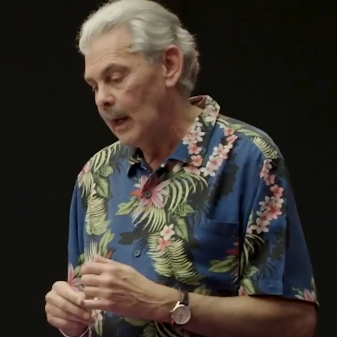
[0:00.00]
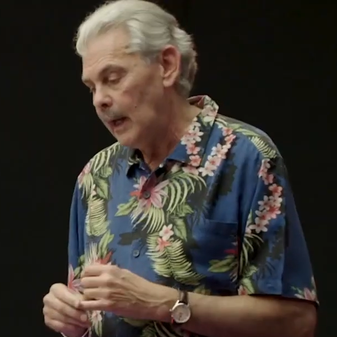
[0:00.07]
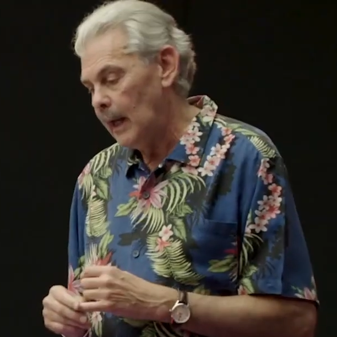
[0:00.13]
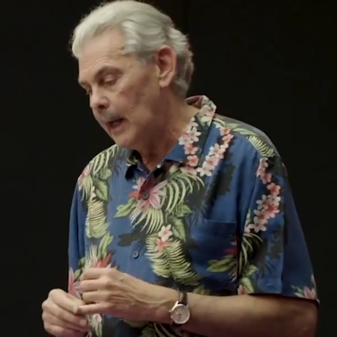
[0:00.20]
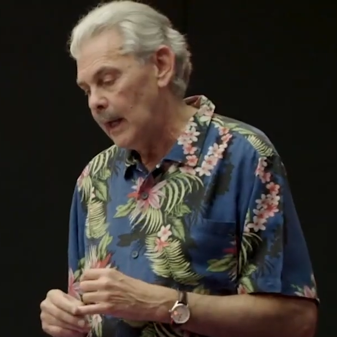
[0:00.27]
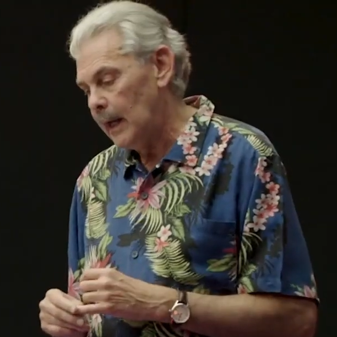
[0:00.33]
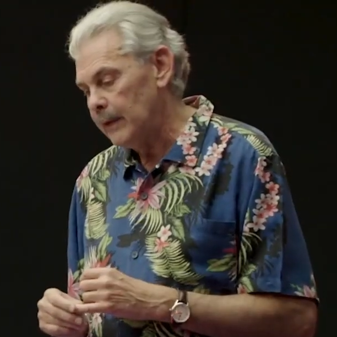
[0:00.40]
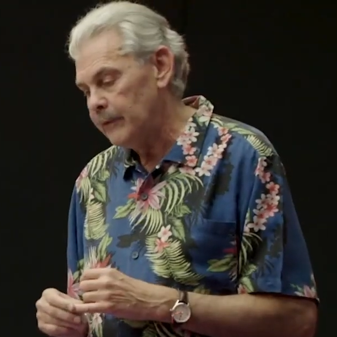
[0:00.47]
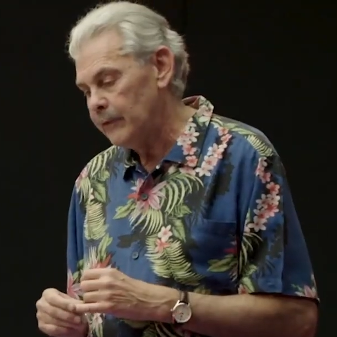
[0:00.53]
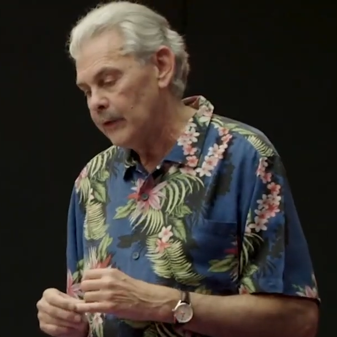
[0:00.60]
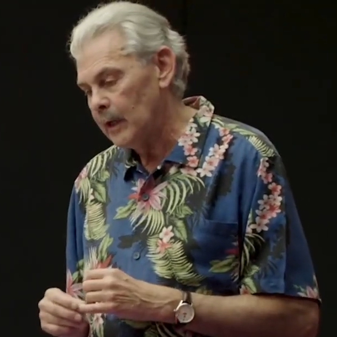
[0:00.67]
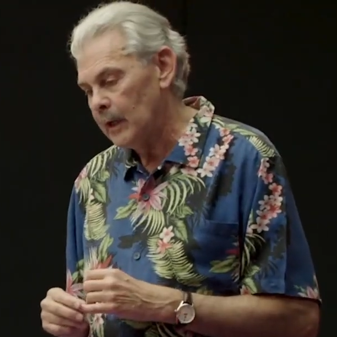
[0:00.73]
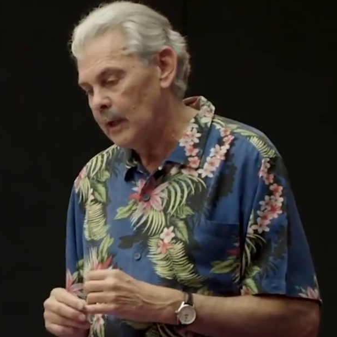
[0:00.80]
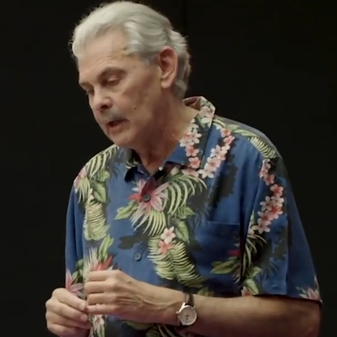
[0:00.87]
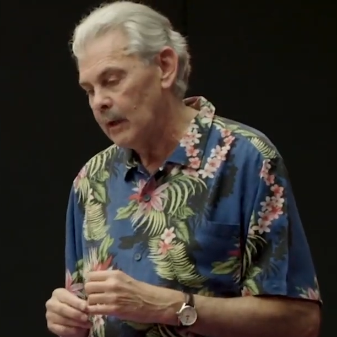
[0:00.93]
And
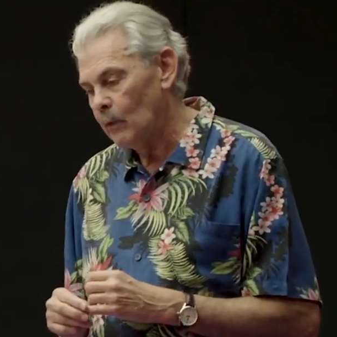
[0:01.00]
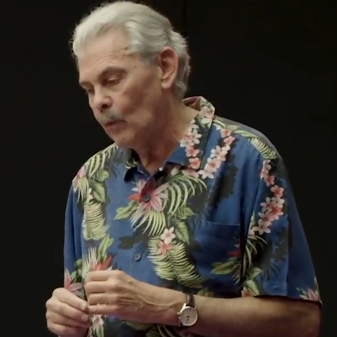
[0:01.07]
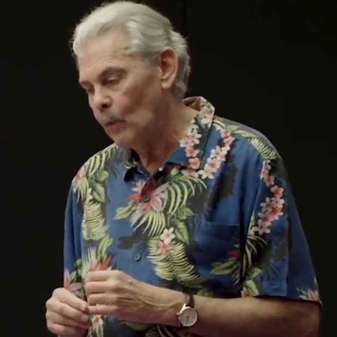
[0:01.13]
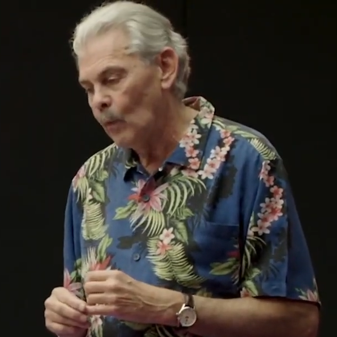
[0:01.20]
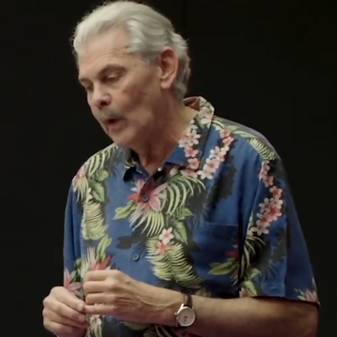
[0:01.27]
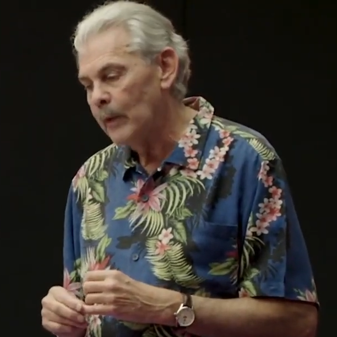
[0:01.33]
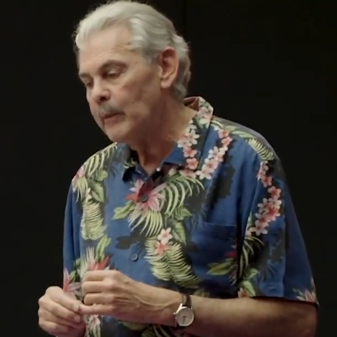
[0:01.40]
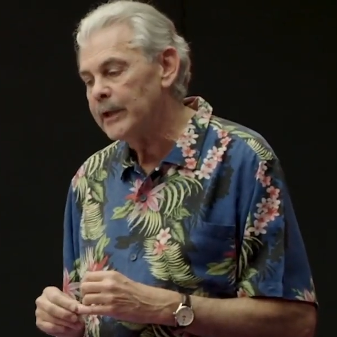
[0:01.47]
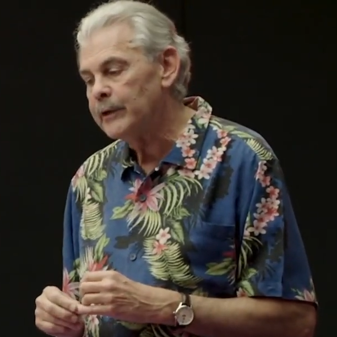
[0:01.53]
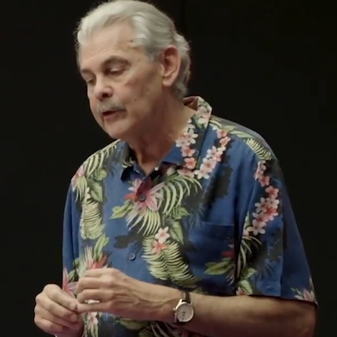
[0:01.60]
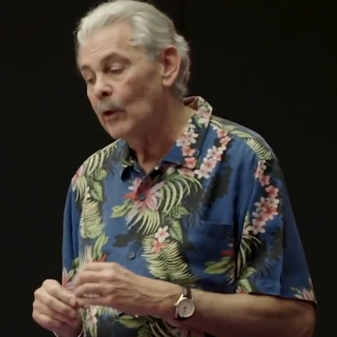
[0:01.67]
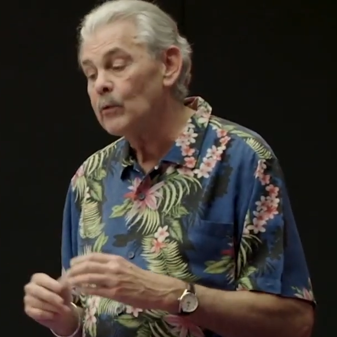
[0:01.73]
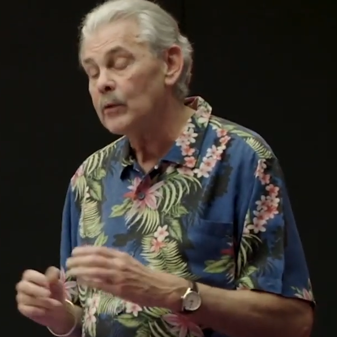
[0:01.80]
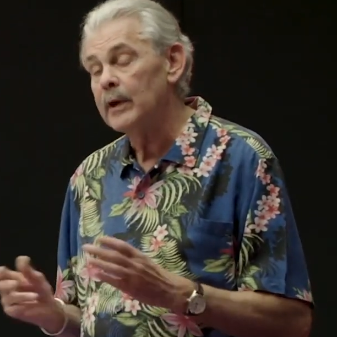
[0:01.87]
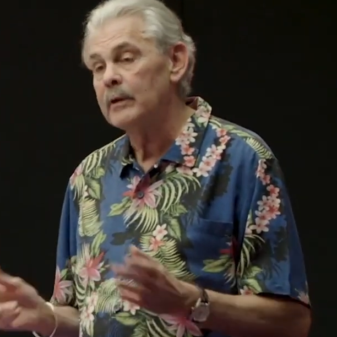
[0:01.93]
when we
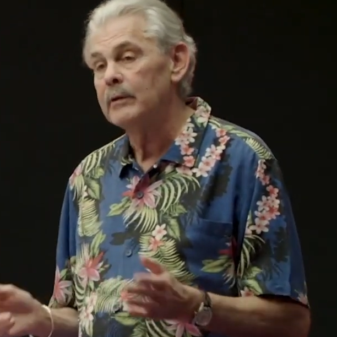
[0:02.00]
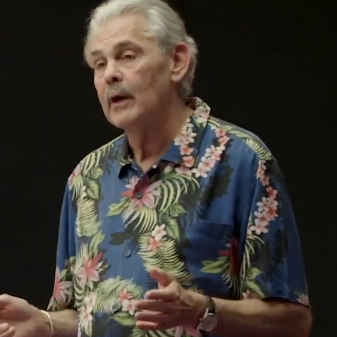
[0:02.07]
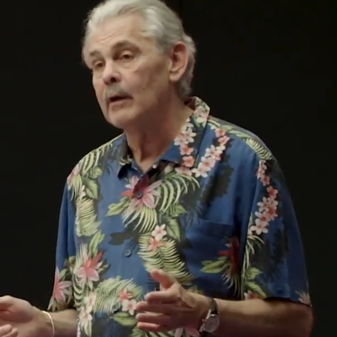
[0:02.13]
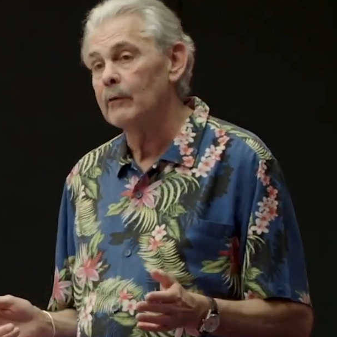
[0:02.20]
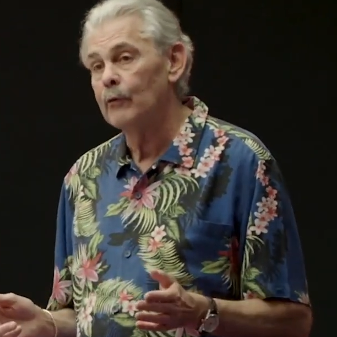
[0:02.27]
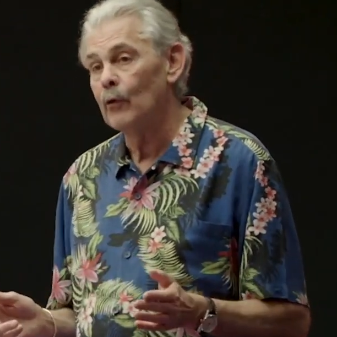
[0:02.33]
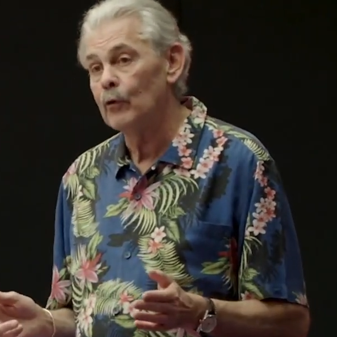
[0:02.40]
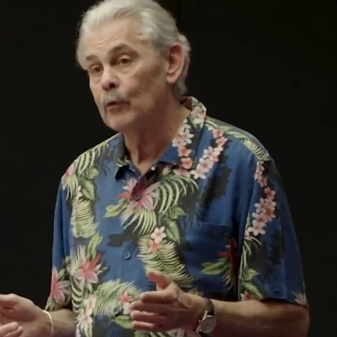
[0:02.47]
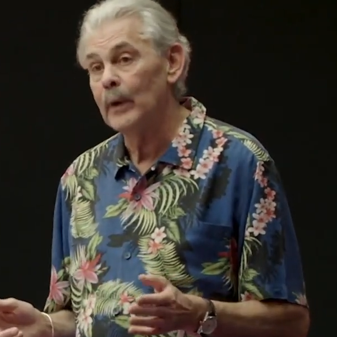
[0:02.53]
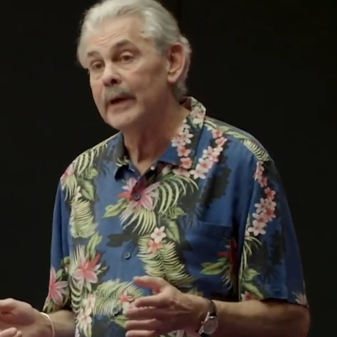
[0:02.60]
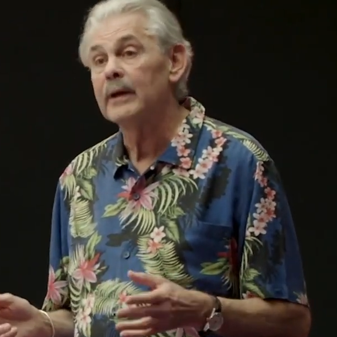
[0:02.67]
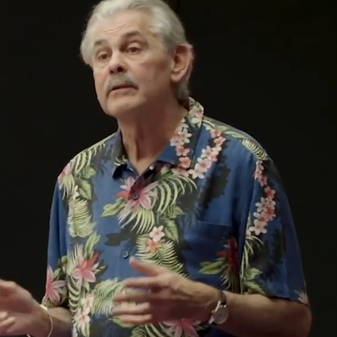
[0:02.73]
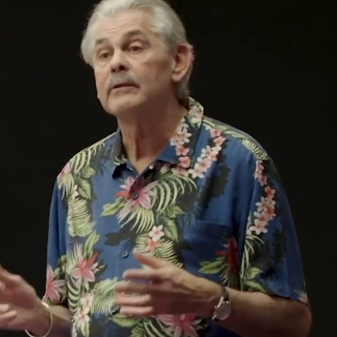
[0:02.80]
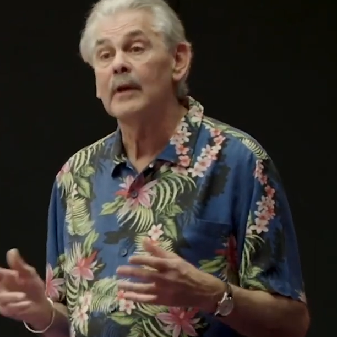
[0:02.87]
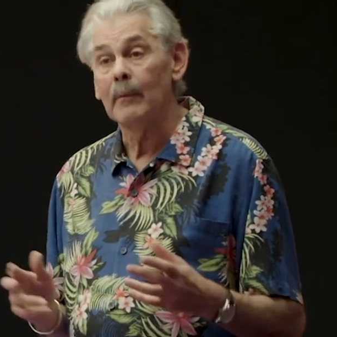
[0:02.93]
don't need downforce, we
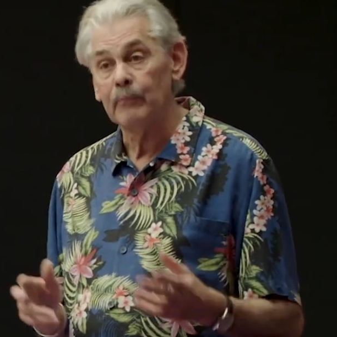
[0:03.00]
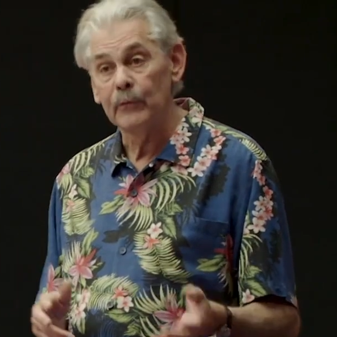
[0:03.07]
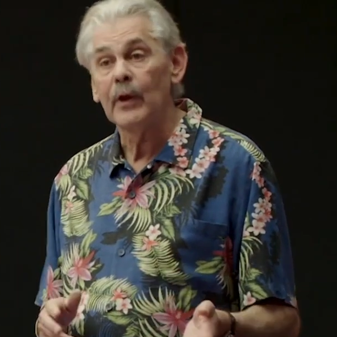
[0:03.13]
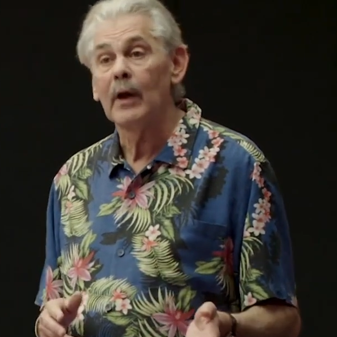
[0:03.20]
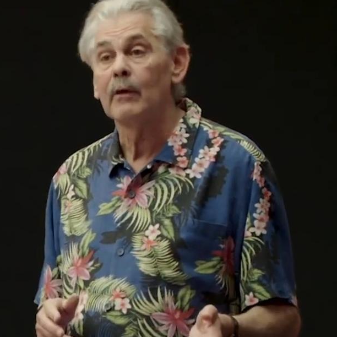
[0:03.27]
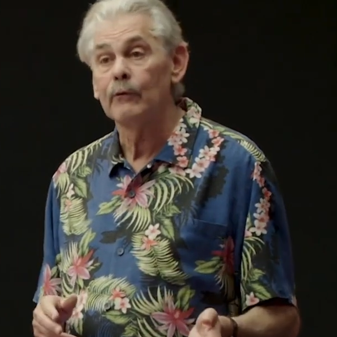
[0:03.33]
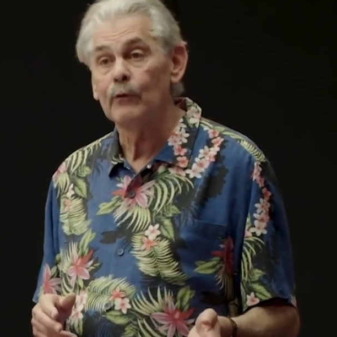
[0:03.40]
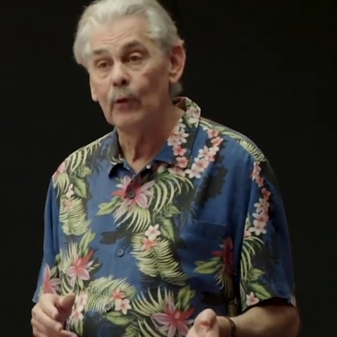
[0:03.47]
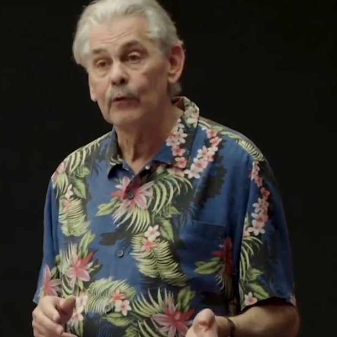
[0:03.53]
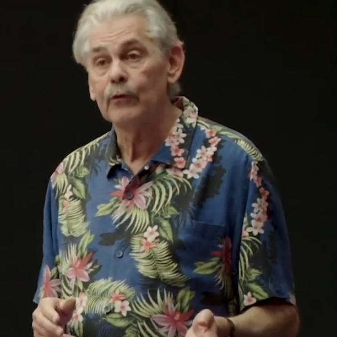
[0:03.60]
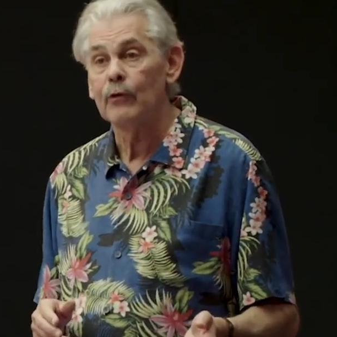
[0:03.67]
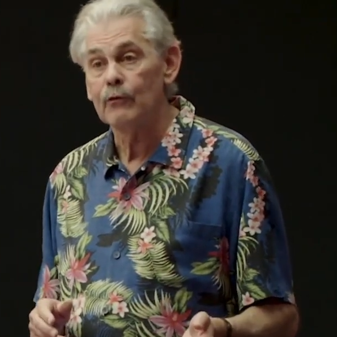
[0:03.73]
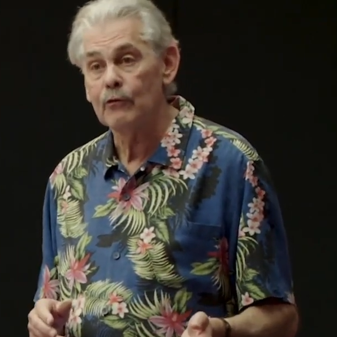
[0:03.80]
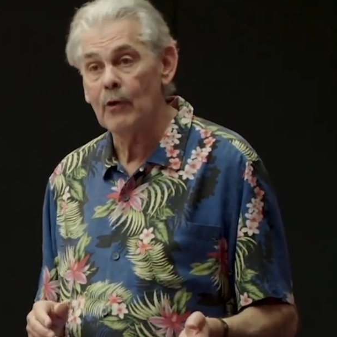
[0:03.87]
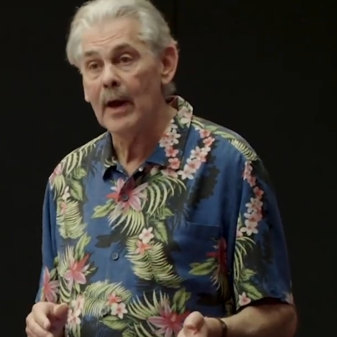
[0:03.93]
can dump
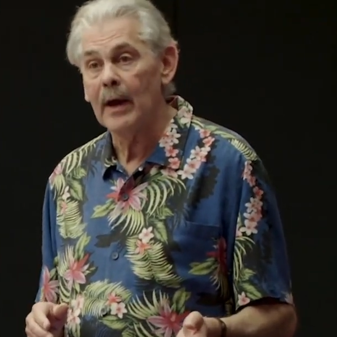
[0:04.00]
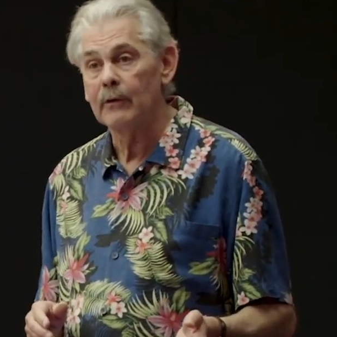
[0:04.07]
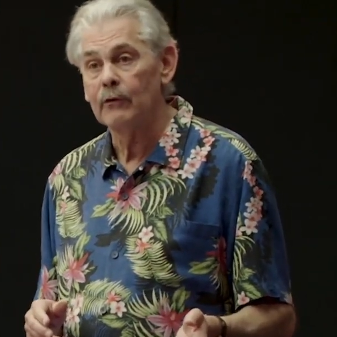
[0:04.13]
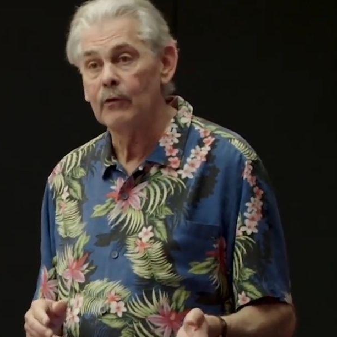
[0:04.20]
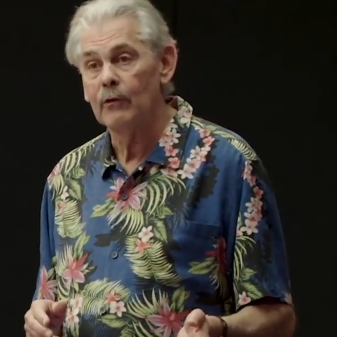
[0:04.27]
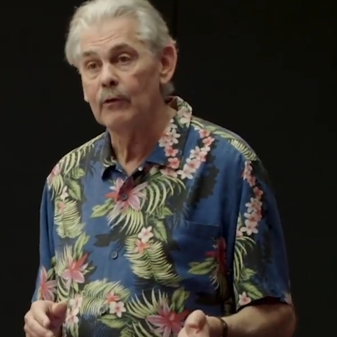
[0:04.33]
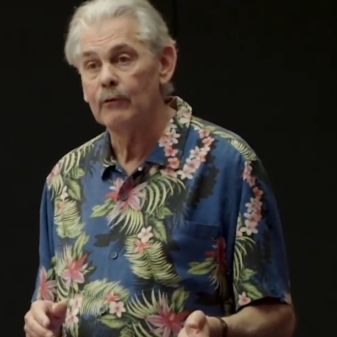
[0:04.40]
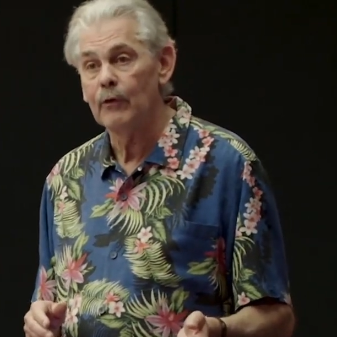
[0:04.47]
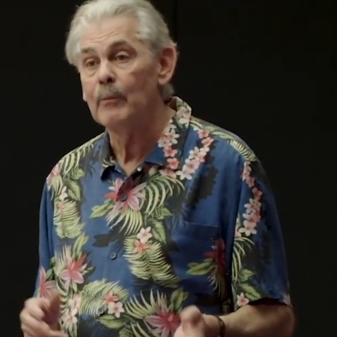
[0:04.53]
downforce and drag too.